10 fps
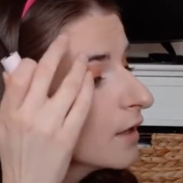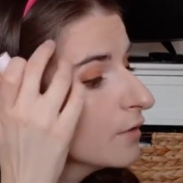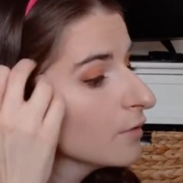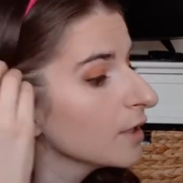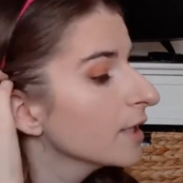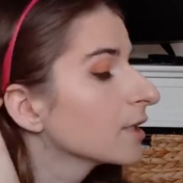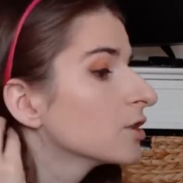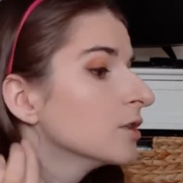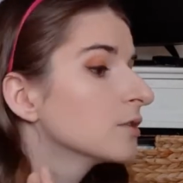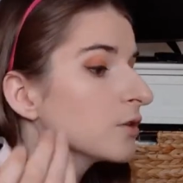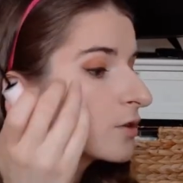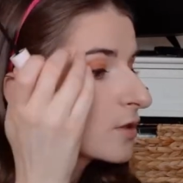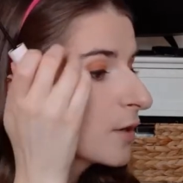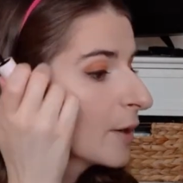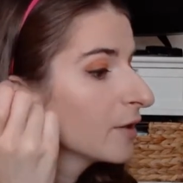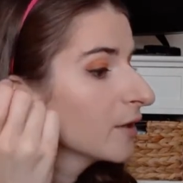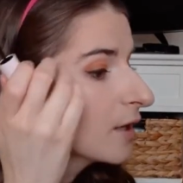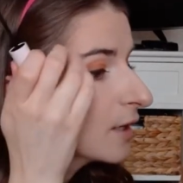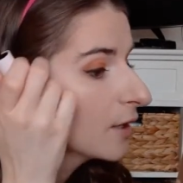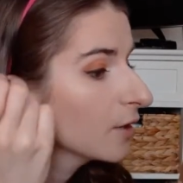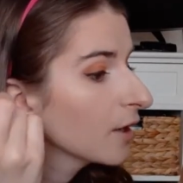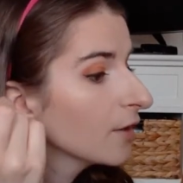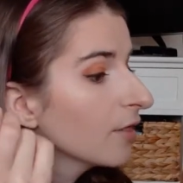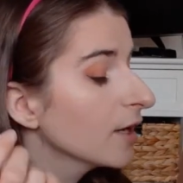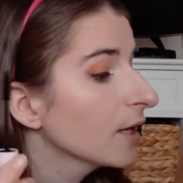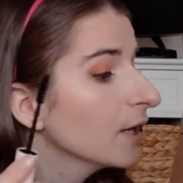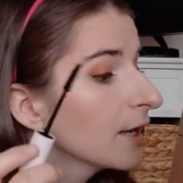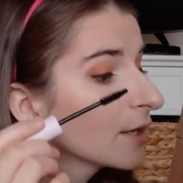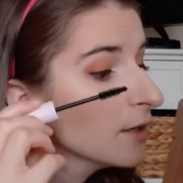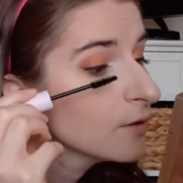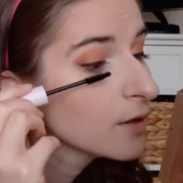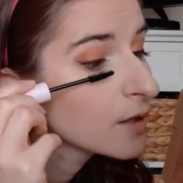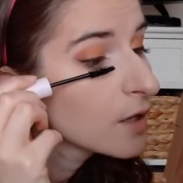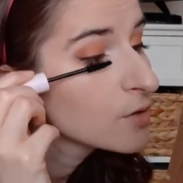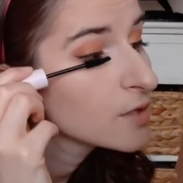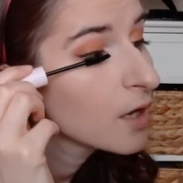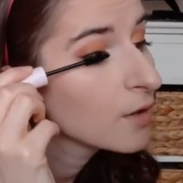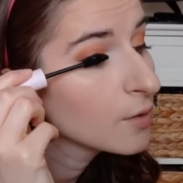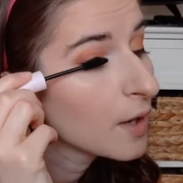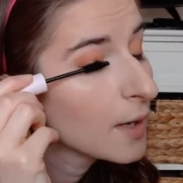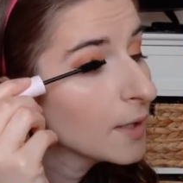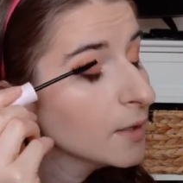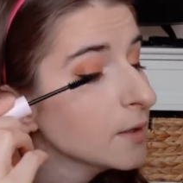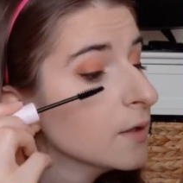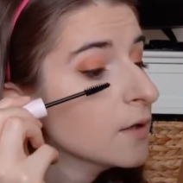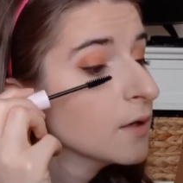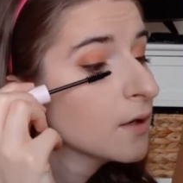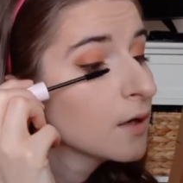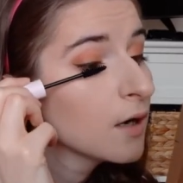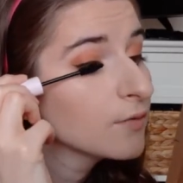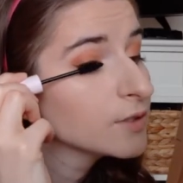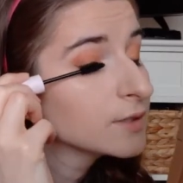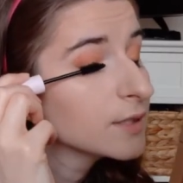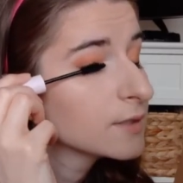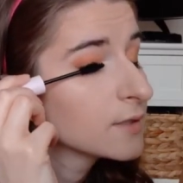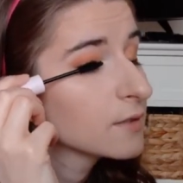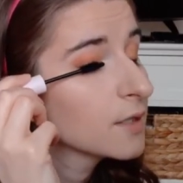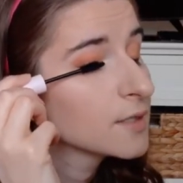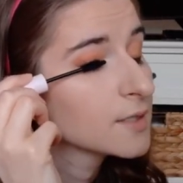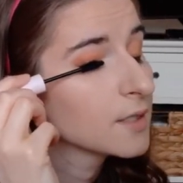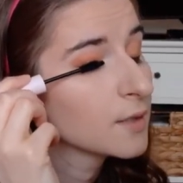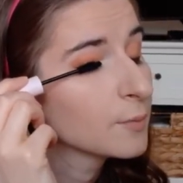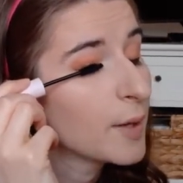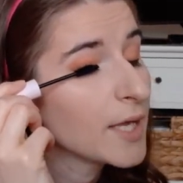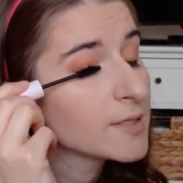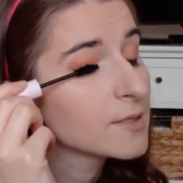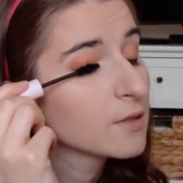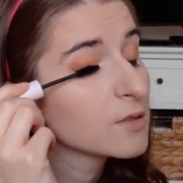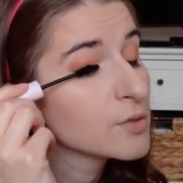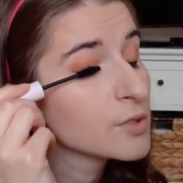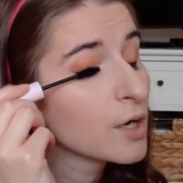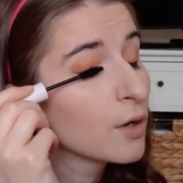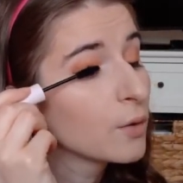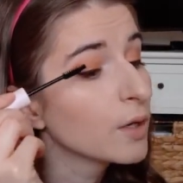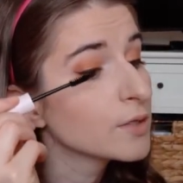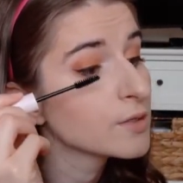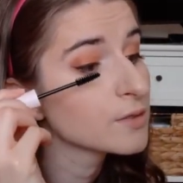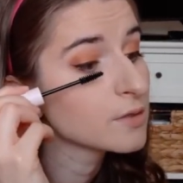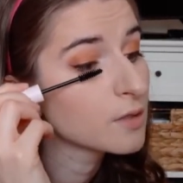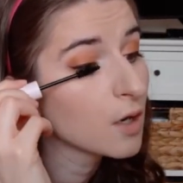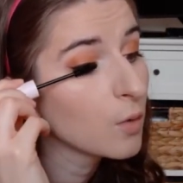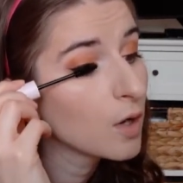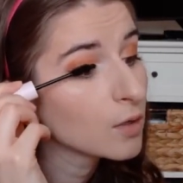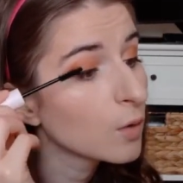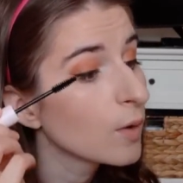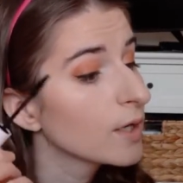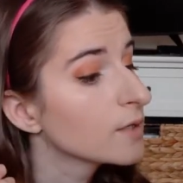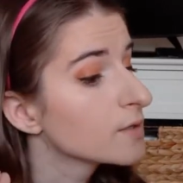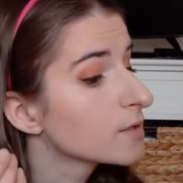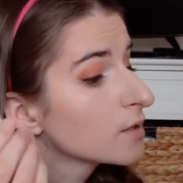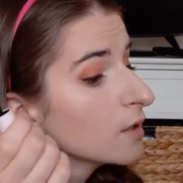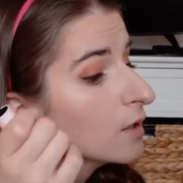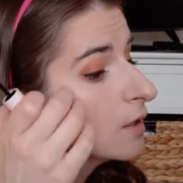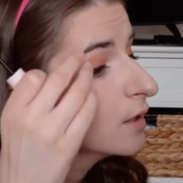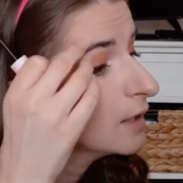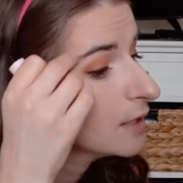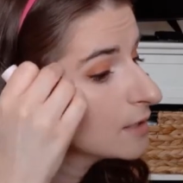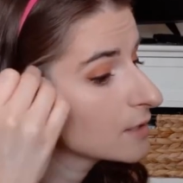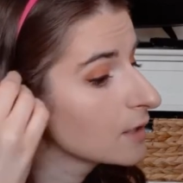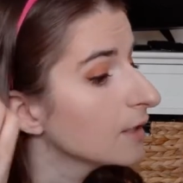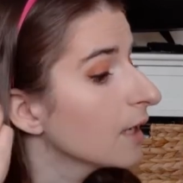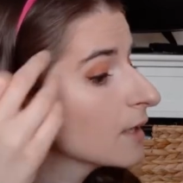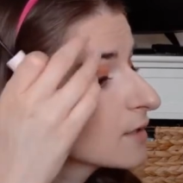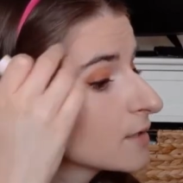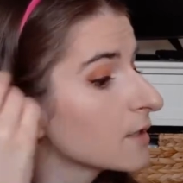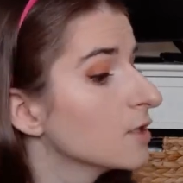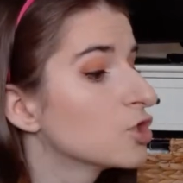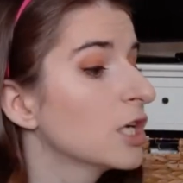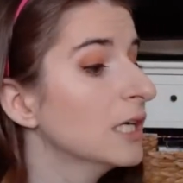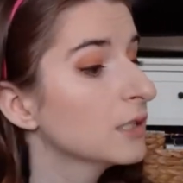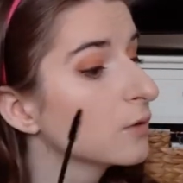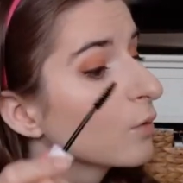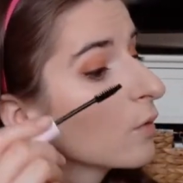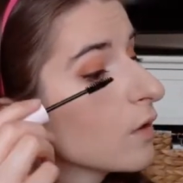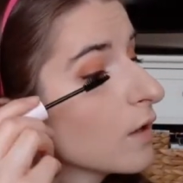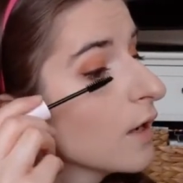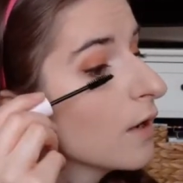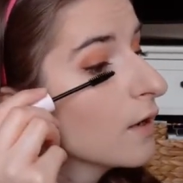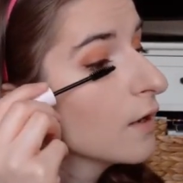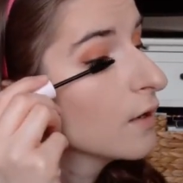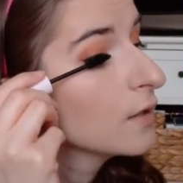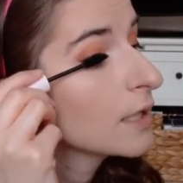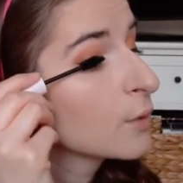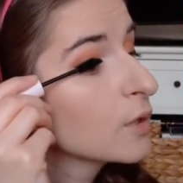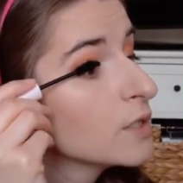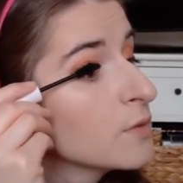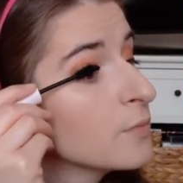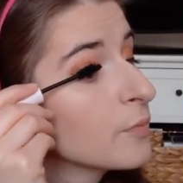I didn't really actually talk about the eyeliner. I think I like it. It goes on okay. Obviously, it's a pencil, so it doesn't go on quite as easily as a gel or a liquid.